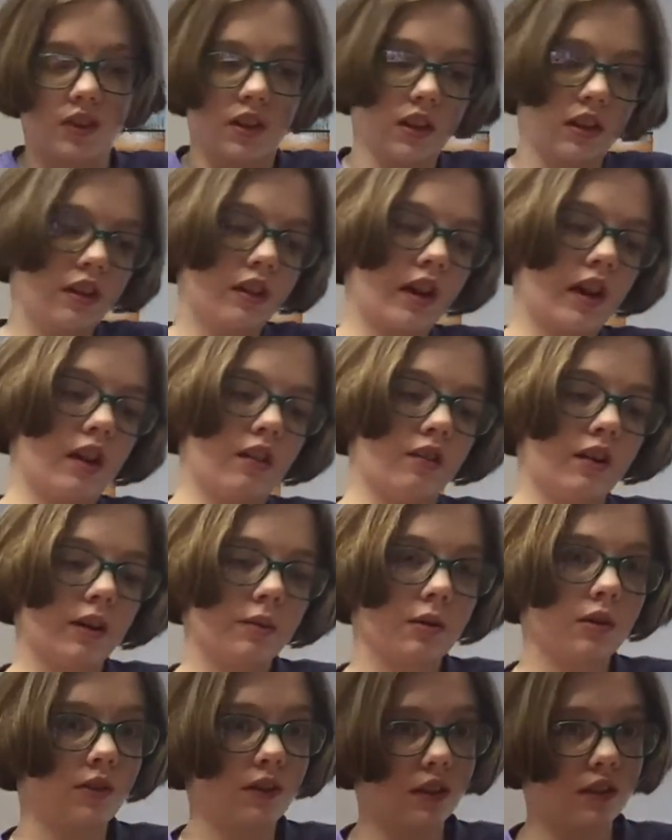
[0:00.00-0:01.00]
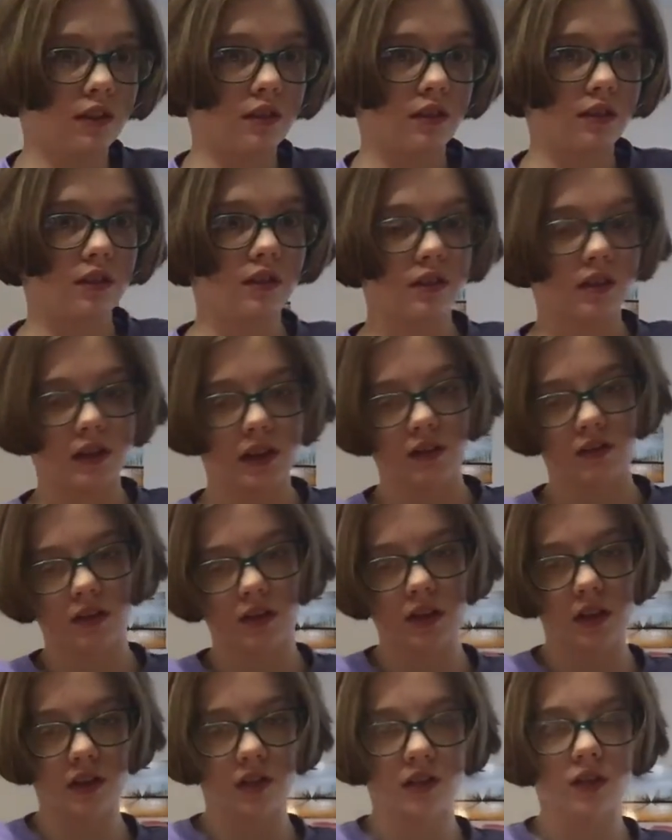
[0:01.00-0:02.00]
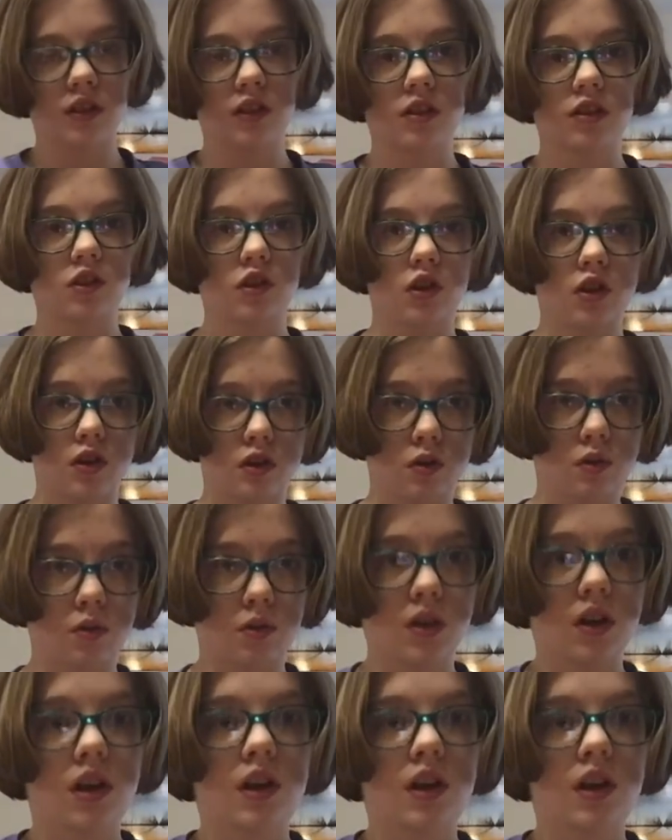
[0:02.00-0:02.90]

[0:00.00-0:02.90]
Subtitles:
now I'm going to announce theirs. So